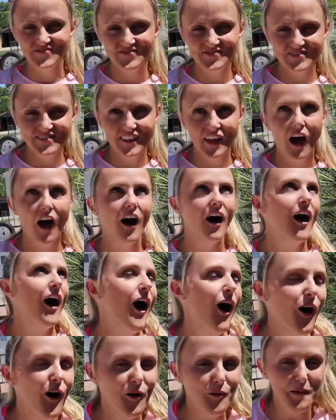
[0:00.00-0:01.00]
CVX Live?
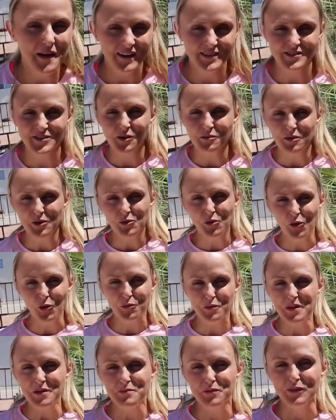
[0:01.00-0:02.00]
Oh man, so many cool
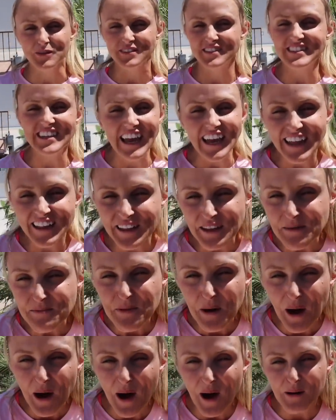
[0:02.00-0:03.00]
people. Daily
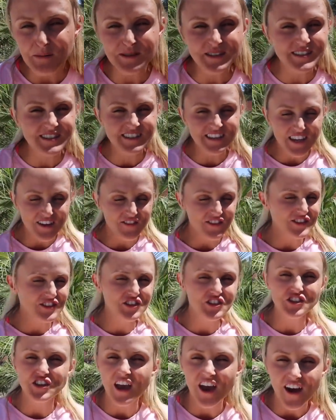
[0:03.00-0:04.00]
Bumps, Steven
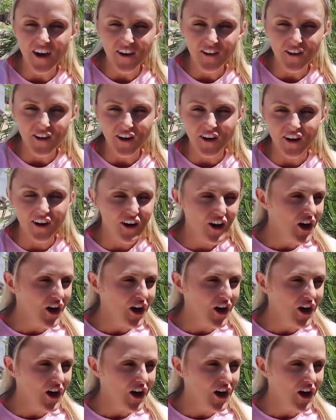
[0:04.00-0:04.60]
Sharer.